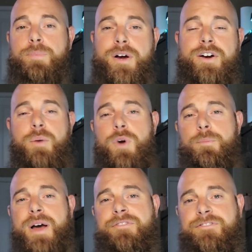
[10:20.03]
putter and one of
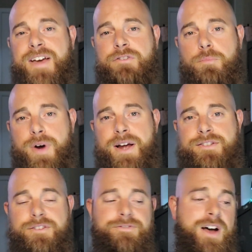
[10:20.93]
my favorite brands
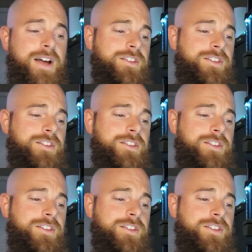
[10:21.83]
to find.